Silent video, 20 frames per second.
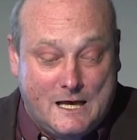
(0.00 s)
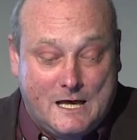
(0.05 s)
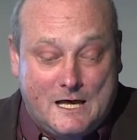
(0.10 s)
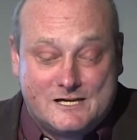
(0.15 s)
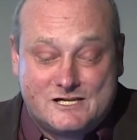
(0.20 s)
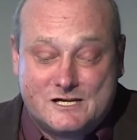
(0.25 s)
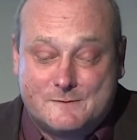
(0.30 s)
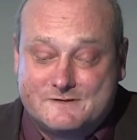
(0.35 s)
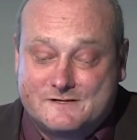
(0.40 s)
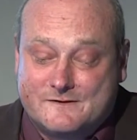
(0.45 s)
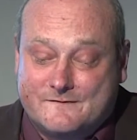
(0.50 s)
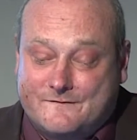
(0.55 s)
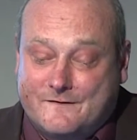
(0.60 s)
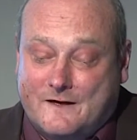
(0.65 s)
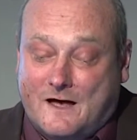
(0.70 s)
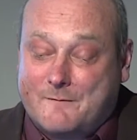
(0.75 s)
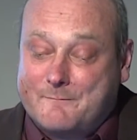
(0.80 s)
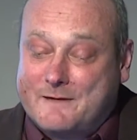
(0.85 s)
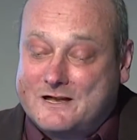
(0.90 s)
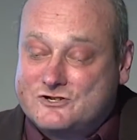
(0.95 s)
In terms of,
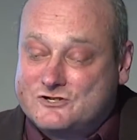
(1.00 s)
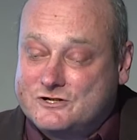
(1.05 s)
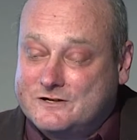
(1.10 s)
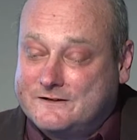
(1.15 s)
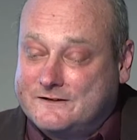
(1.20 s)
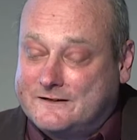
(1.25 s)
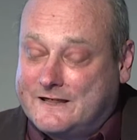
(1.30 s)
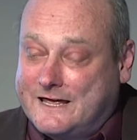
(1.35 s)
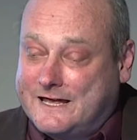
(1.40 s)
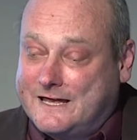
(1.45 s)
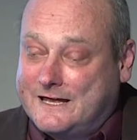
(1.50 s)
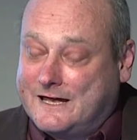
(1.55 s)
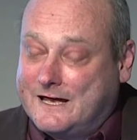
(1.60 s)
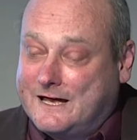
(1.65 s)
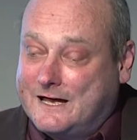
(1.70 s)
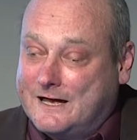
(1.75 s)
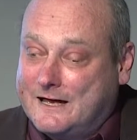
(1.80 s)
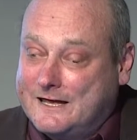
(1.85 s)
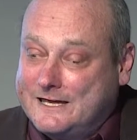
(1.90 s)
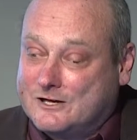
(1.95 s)
I mentioned the
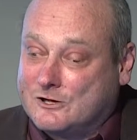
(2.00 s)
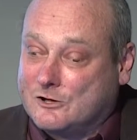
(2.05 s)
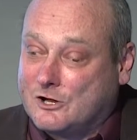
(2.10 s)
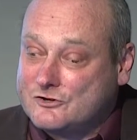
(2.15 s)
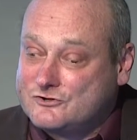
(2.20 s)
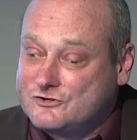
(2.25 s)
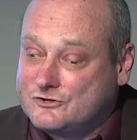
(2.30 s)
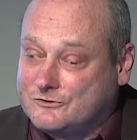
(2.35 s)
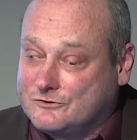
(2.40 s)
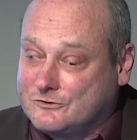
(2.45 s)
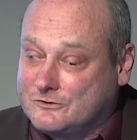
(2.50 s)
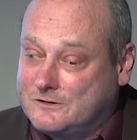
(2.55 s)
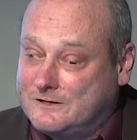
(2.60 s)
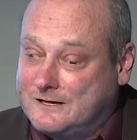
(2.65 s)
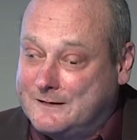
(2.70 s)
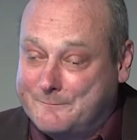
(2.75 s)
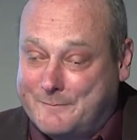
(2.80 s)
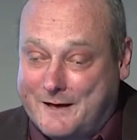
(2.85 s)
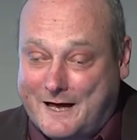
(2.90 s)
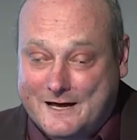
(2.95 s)
ecological
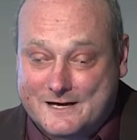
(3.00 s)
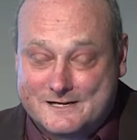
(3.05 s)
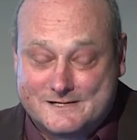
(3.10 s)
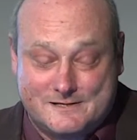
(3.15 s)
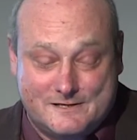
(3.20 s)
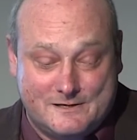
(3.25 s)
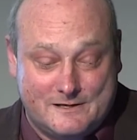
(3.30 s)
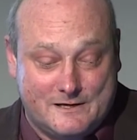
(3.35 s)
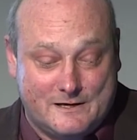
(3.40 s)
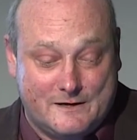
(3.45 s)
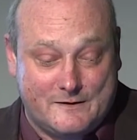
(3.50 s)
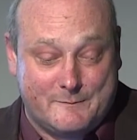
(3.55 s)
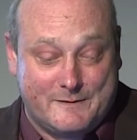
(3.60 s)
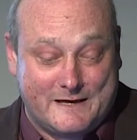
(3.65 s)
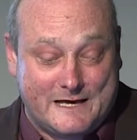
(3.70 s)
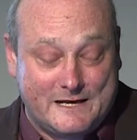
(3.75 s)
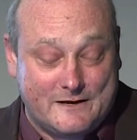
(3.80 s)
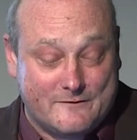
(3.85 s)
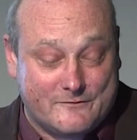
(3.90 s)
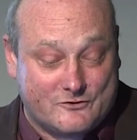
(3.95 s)
impacts at the
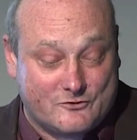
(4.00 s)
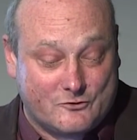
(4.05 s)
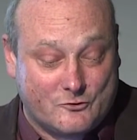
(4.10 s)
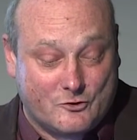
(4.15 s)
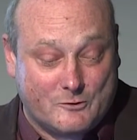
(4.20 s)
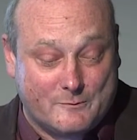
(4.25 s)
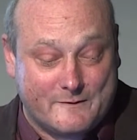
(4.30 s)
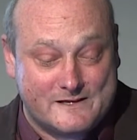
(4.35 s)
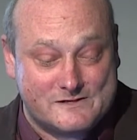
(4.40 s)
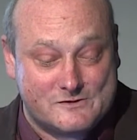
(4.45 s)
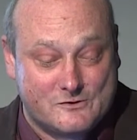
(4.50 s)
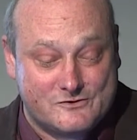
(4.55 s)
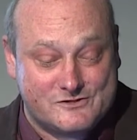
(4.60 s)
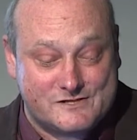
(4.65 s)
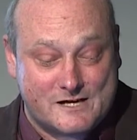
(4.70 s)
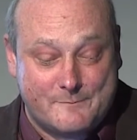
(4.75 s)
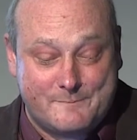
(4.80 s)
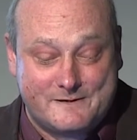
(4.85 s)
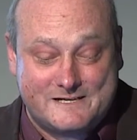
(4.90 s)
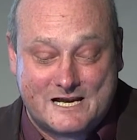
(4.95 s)
beginning of the talk, but there's
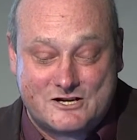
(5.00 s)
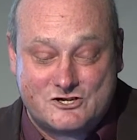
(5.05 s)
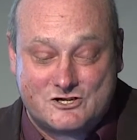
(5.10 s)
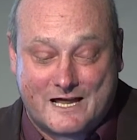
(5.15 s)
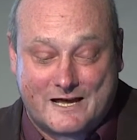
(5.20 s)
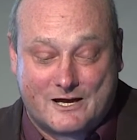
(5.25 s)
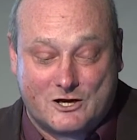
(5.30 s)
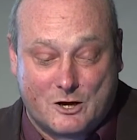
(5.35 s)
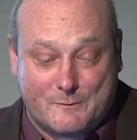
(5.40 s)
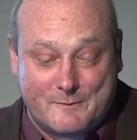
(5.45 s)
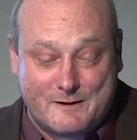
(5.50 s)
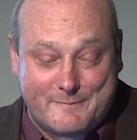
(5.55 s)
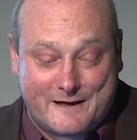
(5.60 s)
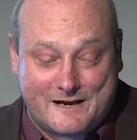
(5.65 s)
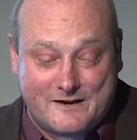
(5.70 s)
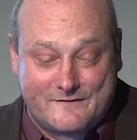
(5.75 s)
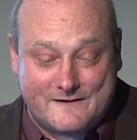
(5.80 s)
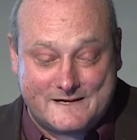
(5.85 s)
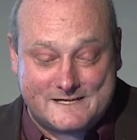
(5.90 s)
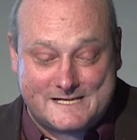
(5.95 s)
also potential economic
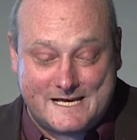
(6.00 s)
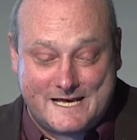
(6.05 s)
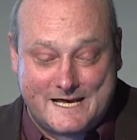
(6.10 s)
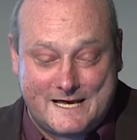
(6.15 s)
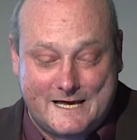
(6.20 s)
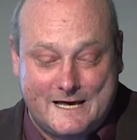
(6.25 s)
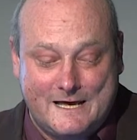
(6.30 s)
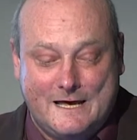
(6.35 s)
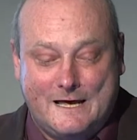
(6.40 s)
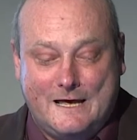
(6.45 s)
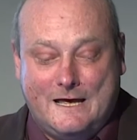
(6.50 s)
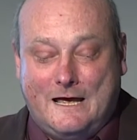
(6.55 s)
benefits here.